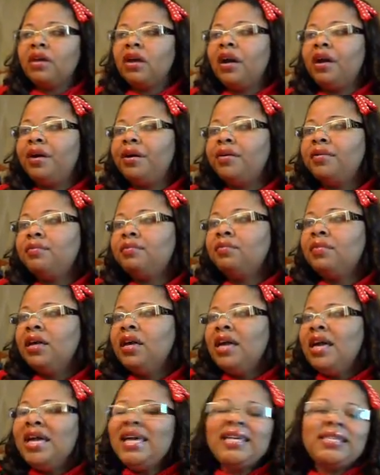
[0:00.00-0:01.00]
Um,
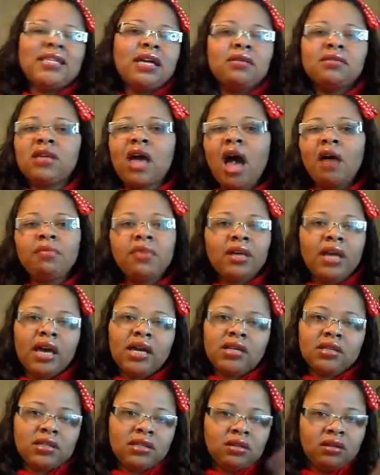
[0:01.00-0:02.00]
and sometimes it
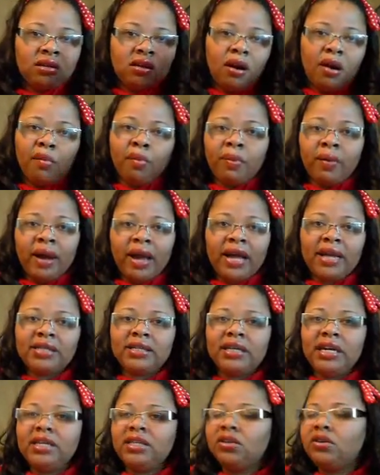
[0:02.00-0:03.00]
gets you know a brain
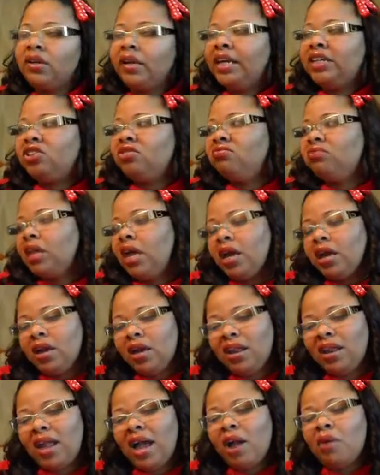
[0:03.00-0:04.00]
teaser to get you
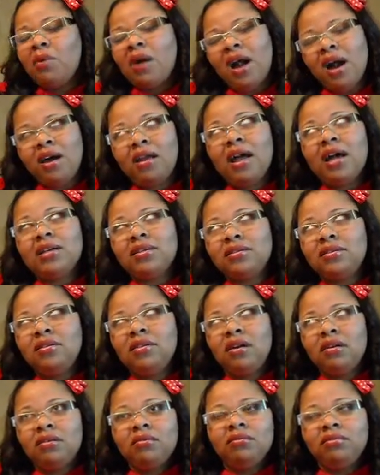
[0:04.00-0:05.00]
thinking like, wow, that's
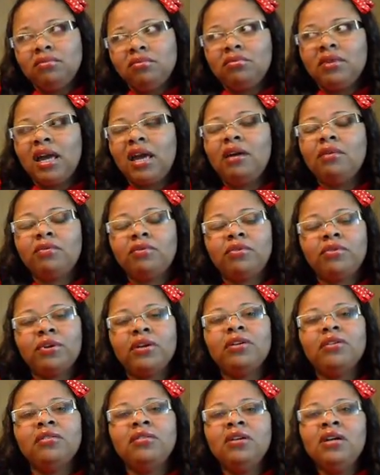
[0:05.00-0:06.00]
you know damn for
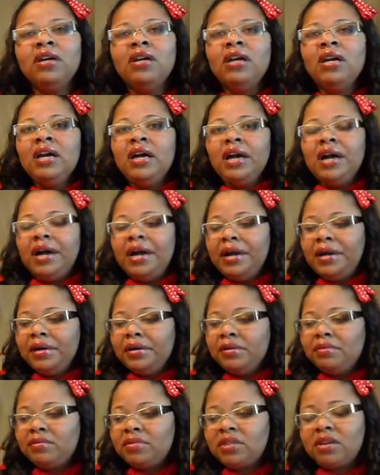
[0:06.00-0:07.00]
real.
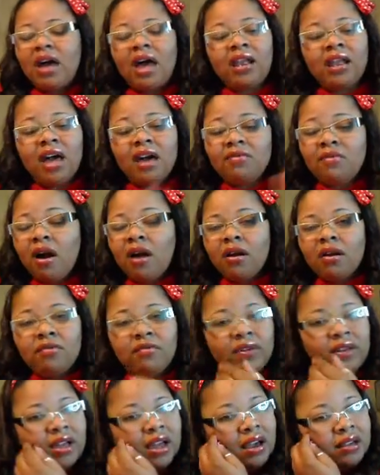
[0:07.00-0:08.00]
Um, so I love all her
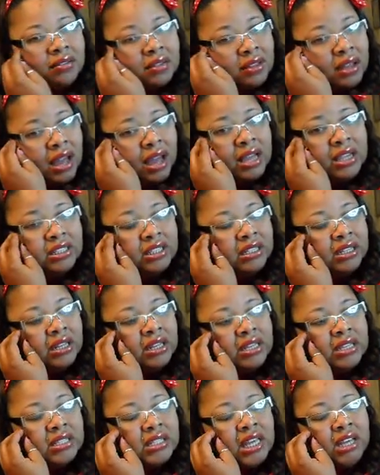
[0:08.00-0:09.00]
videos. And, and she
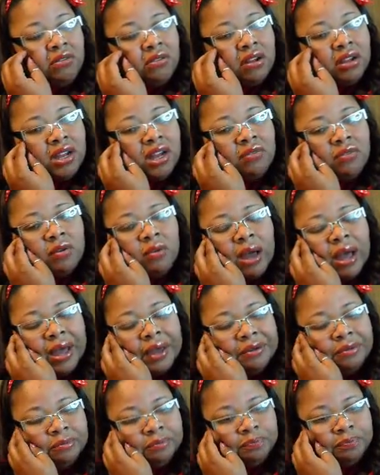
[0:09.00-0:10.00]
did a secret
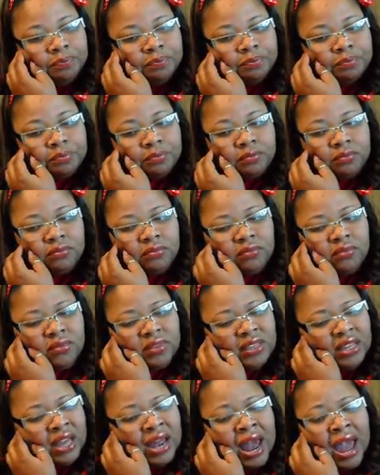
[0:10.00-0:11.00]
giveaway.
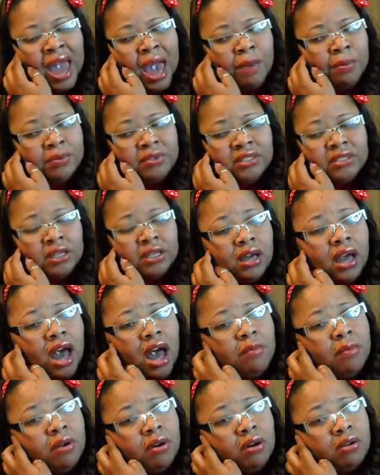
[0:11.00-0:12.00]
I happen
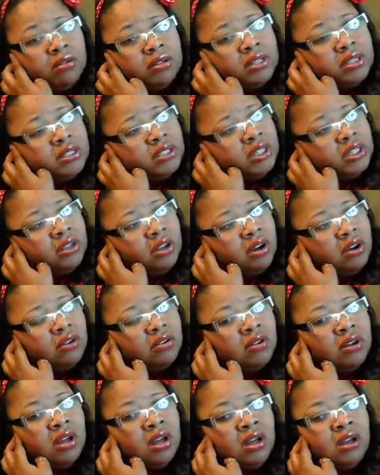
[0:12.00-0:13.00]
comment on this, you
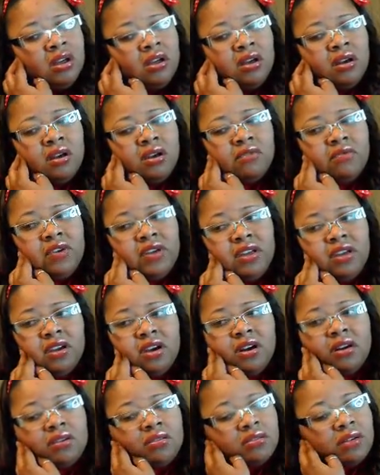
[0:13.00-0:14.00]
know, a
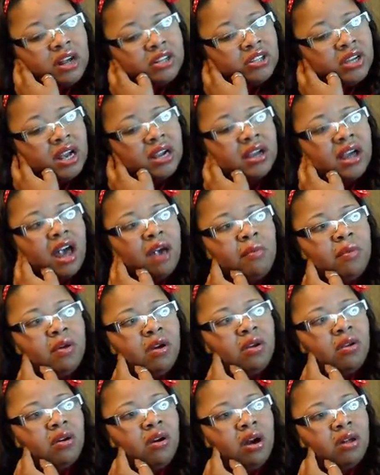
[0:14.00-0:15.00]
video. I try to
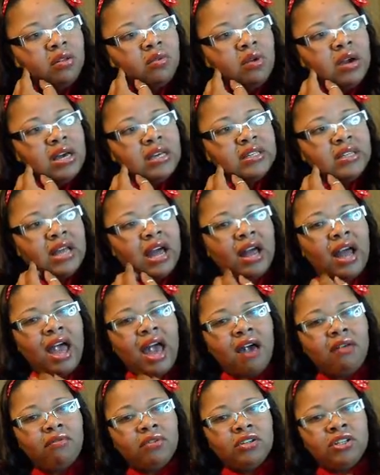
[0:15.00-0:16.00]
comment on all the ones that I
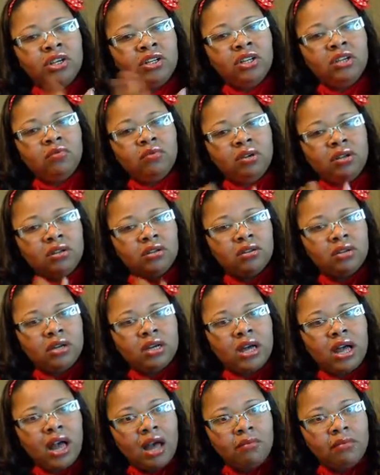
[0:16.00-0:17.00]
have a genuine
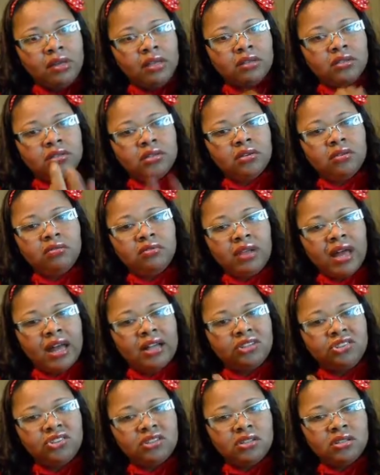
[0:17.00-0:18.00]
comment to,
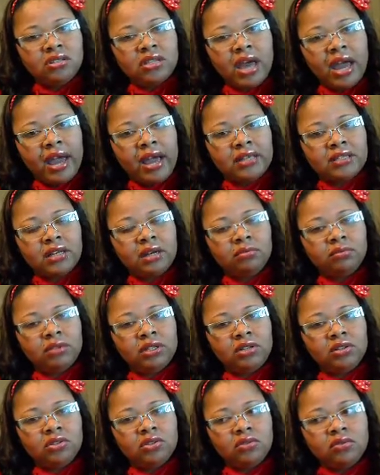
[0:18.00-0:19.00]
not just saying
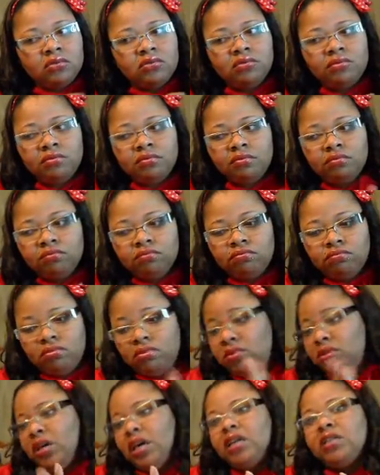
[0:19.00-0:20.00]
something to
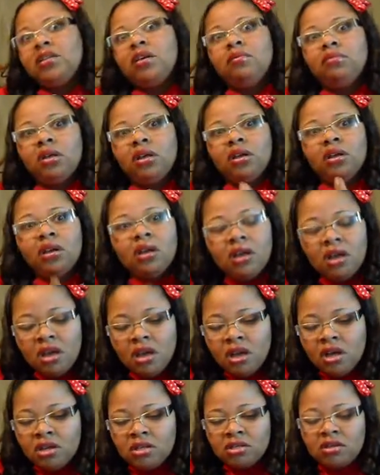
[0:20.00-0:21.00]
say something.
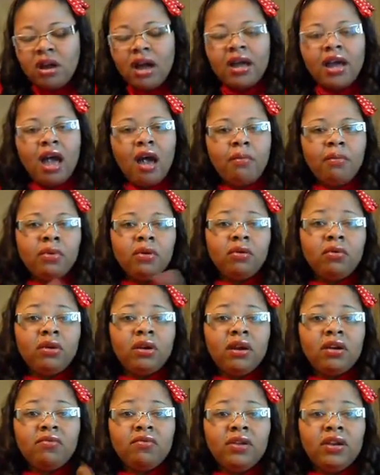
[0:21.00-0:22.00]
So I commented on
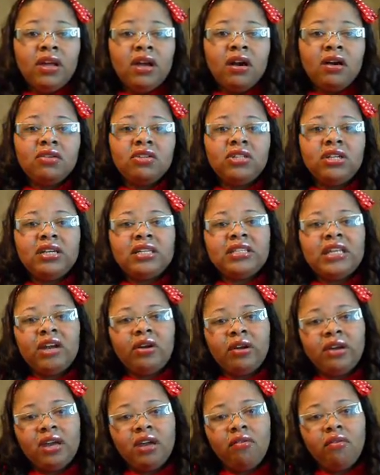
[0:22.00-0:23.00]
one of her videos. She did a
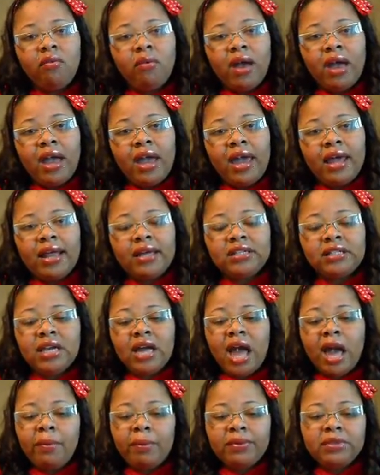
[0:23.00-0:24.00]
secret giveaway, and she
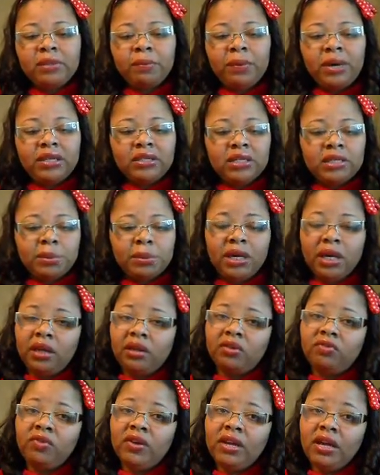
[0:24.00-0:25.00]
happened to pick this
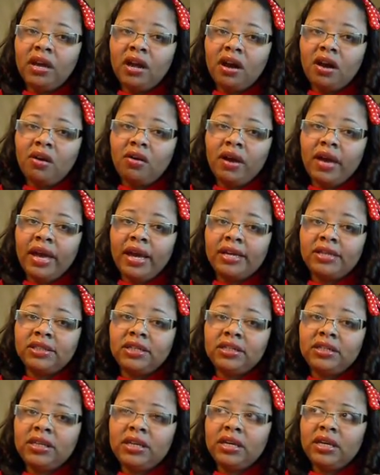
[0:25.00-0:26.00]
particular video, and
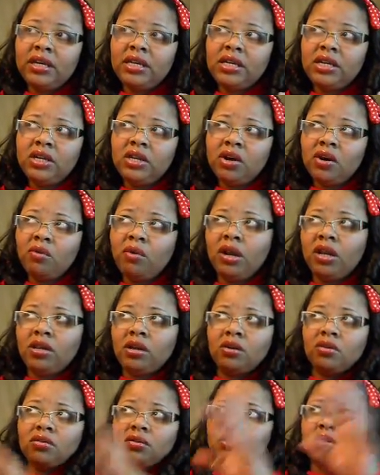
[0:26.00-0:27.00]
she did, you know, one of
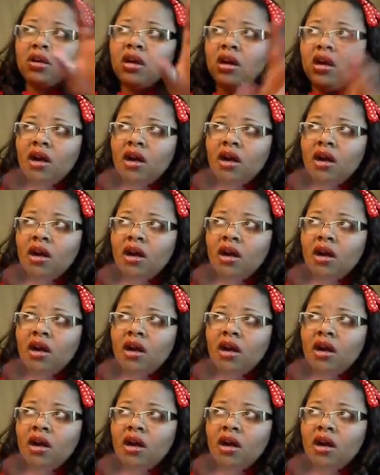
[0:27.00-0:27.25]
those,